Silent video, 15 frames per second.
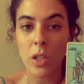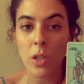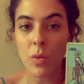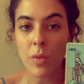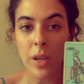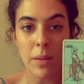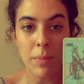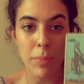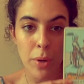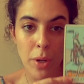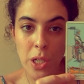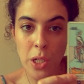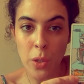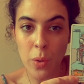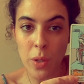you can
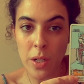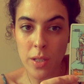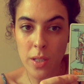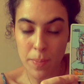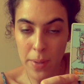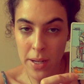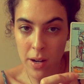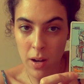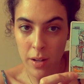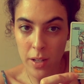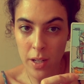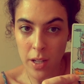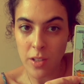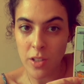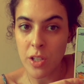put your spin on
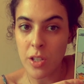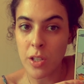it.